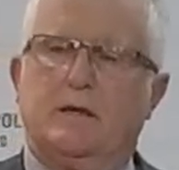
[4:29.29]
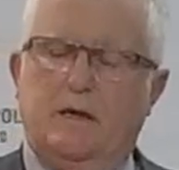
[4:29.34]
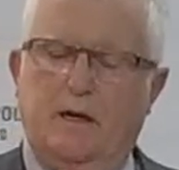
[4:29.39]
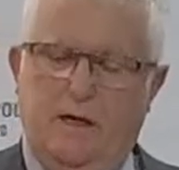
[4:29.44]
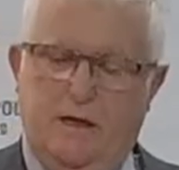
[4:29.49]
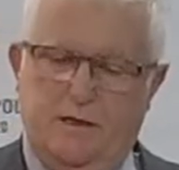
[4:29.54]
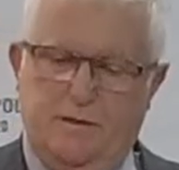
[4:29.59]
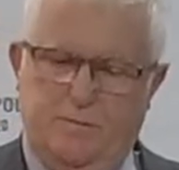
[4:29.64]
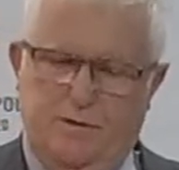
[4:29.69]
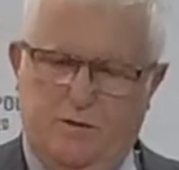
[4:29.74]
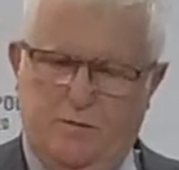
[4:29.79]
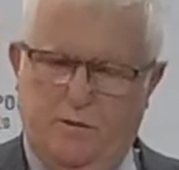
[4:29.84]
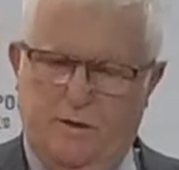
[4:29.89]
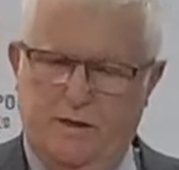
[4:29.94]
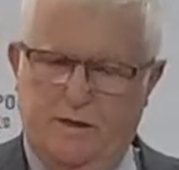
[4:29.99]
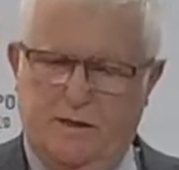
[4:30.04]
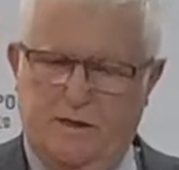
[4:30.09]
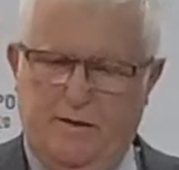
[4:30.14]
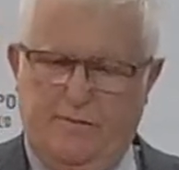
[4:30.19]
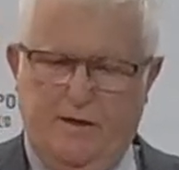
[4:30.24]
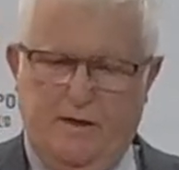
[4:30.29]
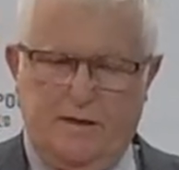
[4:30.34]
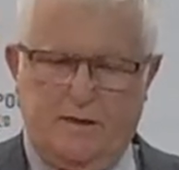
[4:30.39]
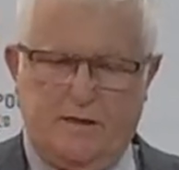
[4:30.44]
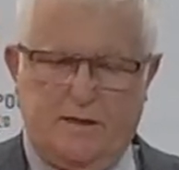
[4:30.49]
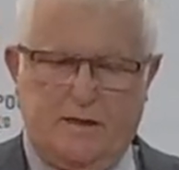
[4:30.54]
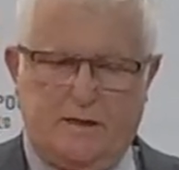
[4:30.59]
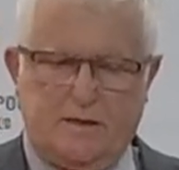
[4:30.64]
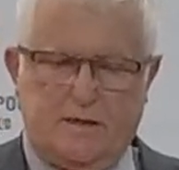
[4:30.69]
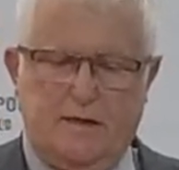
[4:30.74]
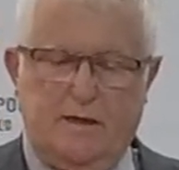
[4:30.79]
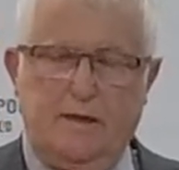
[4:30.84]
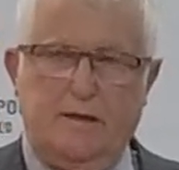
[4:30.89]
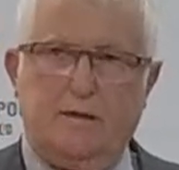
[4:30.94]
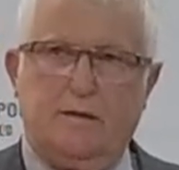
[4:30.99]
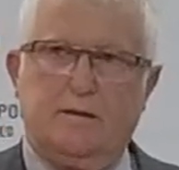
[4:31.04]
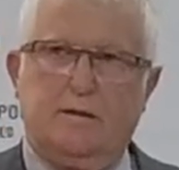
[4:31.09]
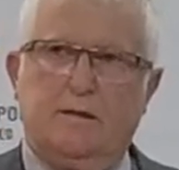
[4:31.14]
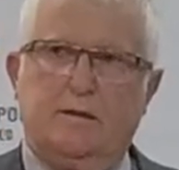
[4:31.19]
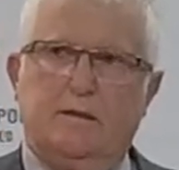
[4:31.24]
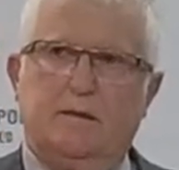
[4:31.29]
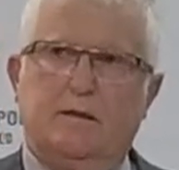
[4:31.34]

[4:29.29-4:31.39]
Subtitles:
aged between 7 and 16,